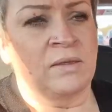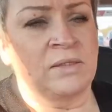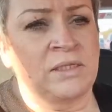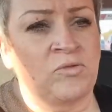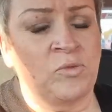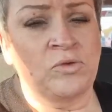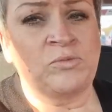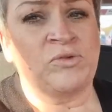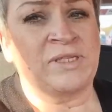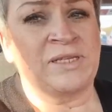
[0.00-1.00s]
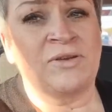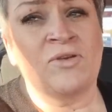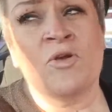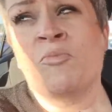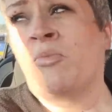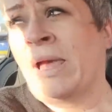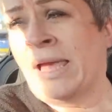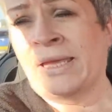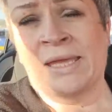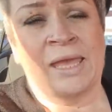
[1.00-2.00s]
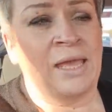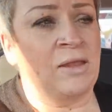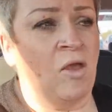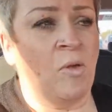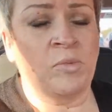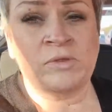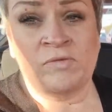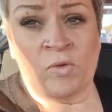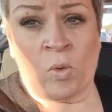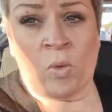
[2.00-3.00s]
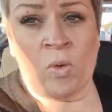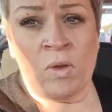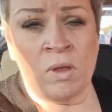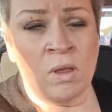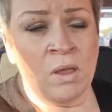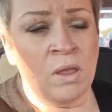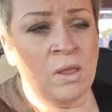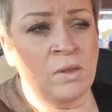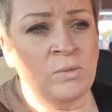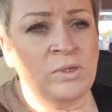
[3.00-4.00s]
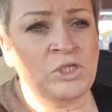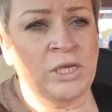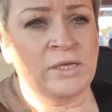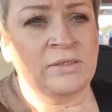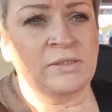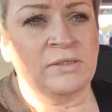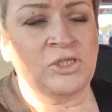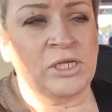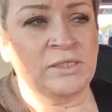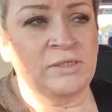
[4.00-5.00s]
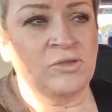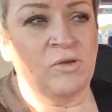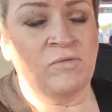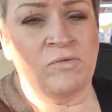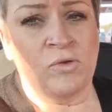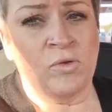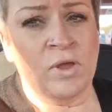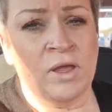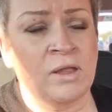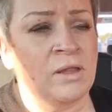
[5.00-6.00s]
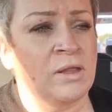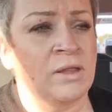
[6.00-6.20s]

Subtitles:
That's even more depressing. I've got to go back again at 4:30 with Jackson. Jackson's got a verruca.